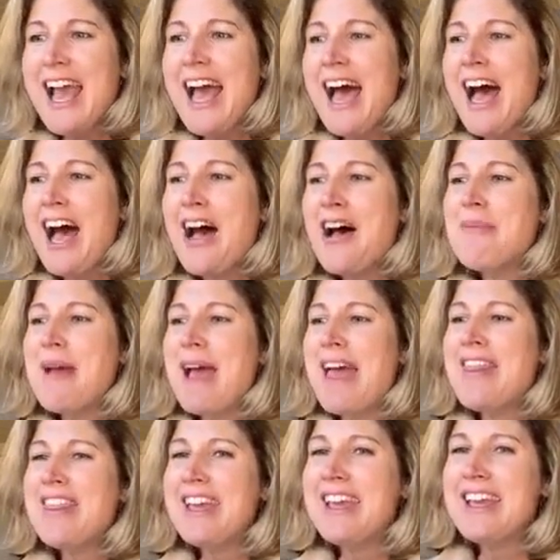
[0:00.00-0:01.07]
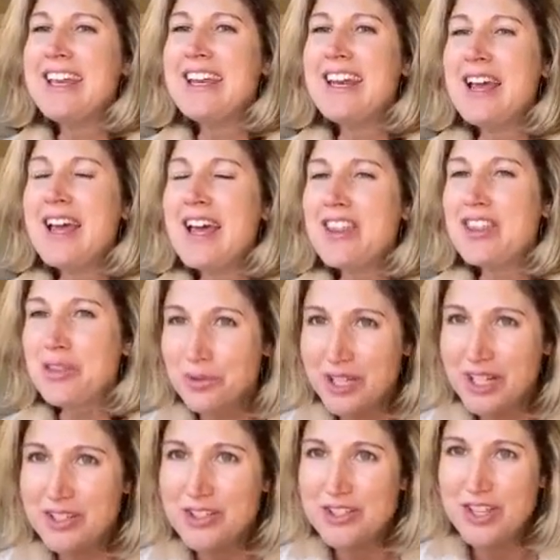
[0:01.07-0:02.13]
And then 3
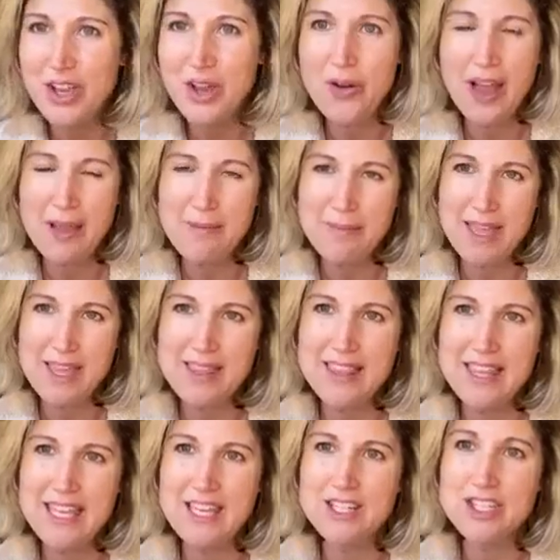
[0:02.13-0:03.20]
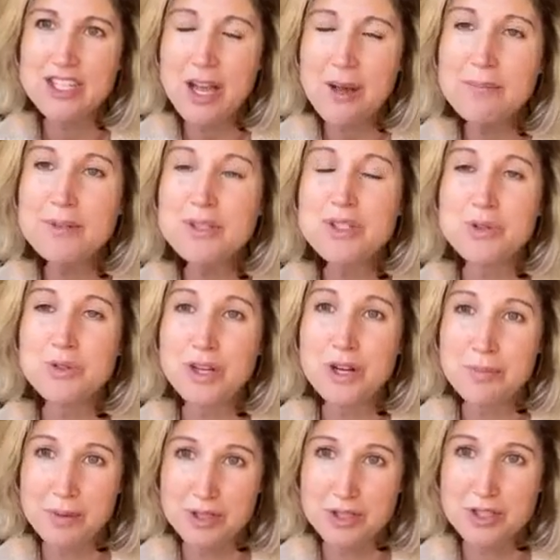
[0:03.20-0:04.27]
years ago, I made the jump to
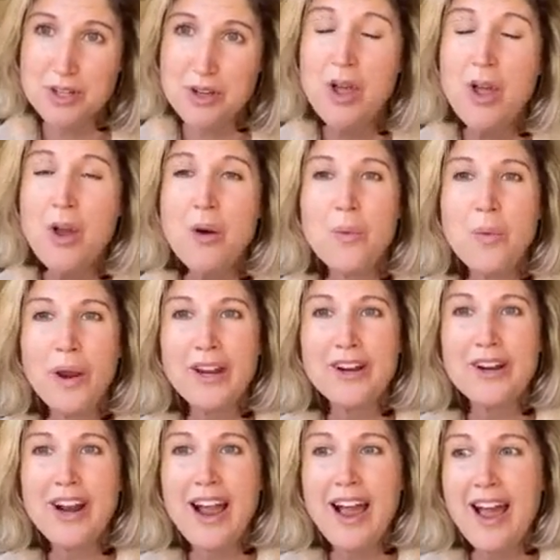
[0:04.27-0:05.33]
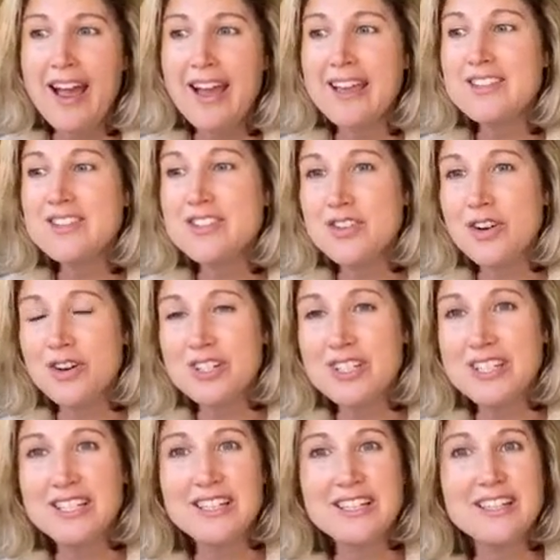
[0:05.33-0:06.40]
commercial, where I
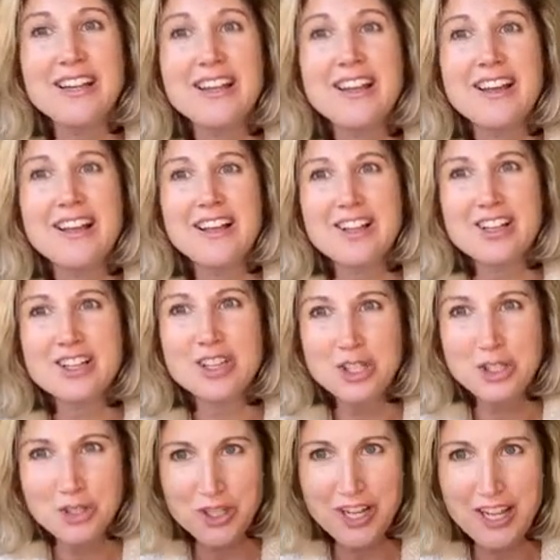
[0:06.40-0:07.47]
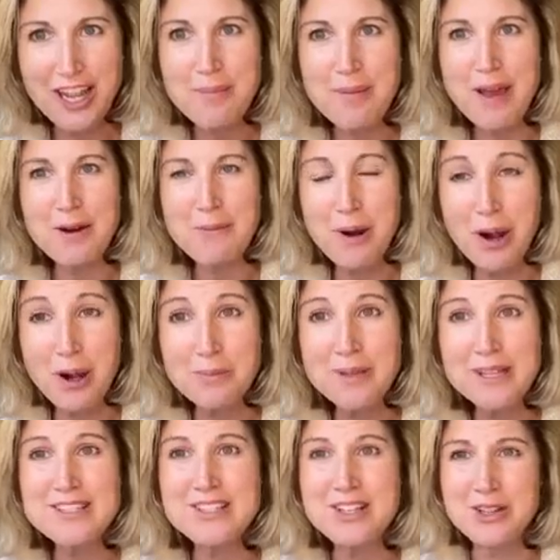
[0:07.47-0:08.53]
started learning about
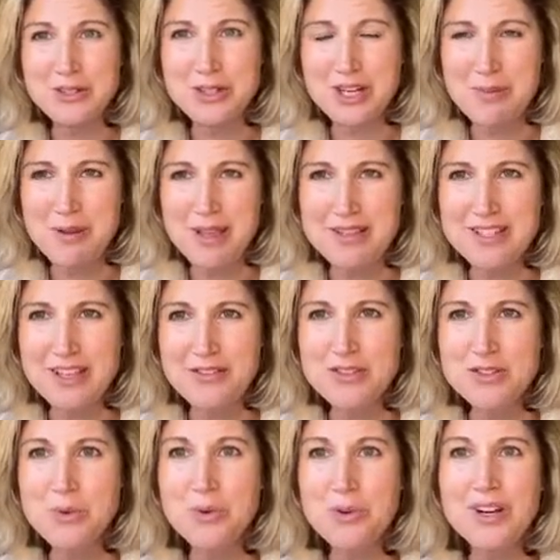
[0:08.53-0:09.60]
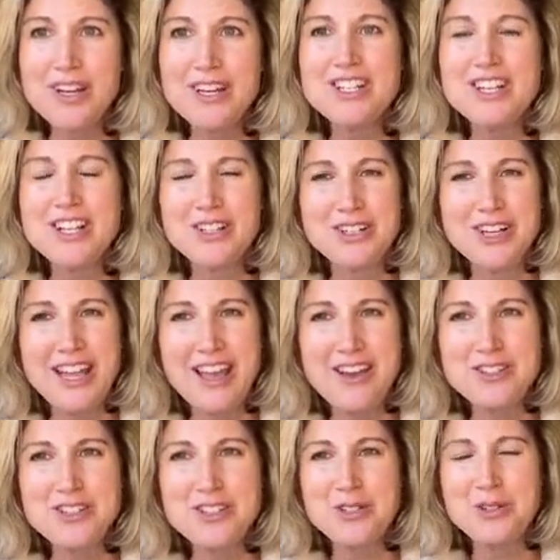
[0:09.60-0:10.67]
apartments, learning about self-storage, learning how
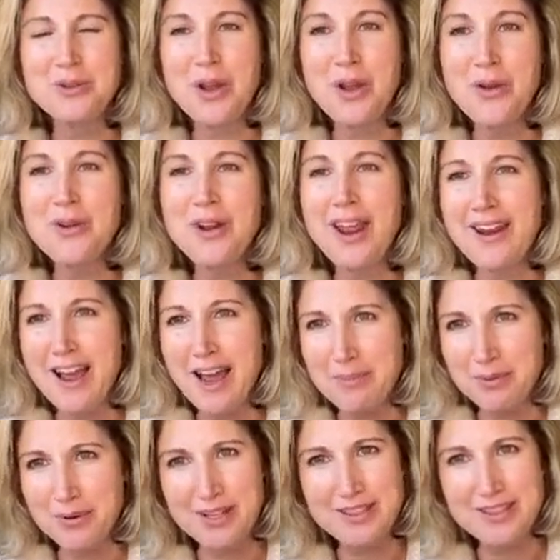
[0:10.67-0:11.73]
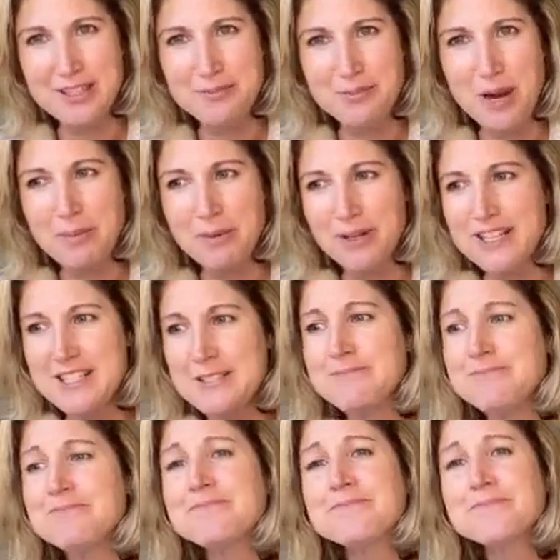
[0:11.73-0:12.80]
to own and operate these properties
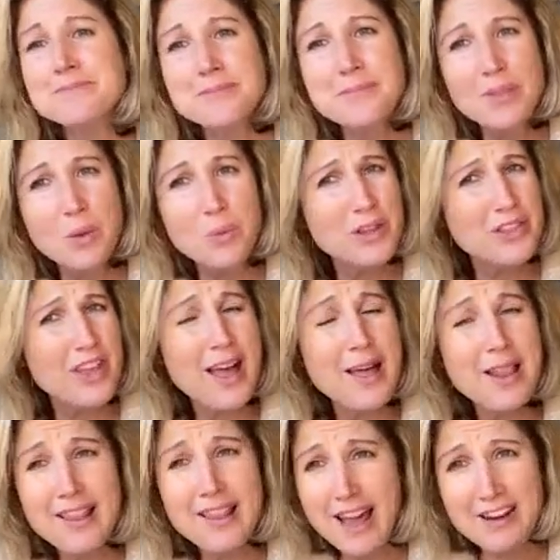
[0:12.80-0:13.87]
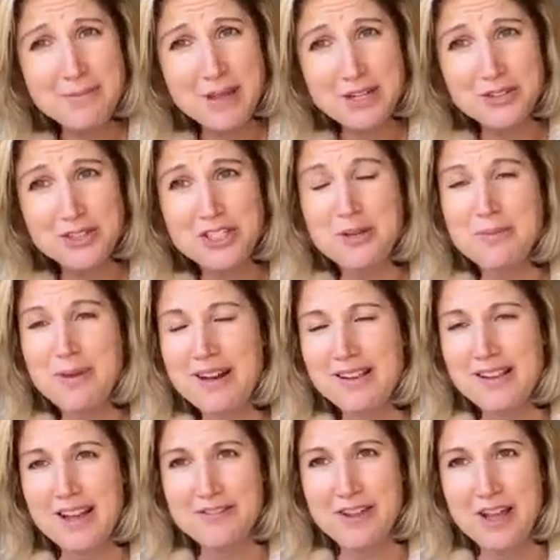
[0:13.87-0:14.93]
with a lot of mentorship and a
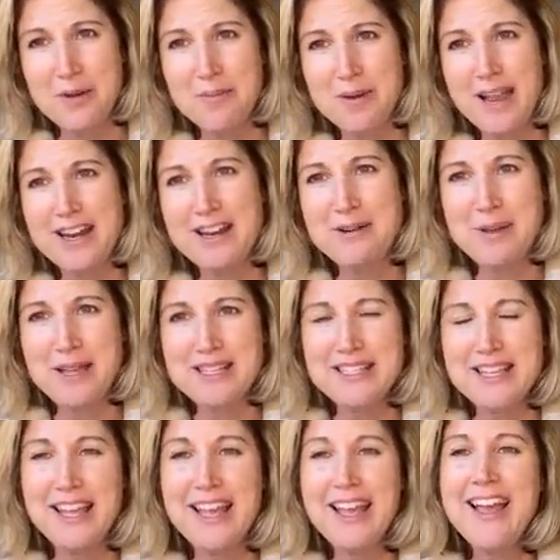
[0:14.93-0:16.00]
lot of help. I had an amazing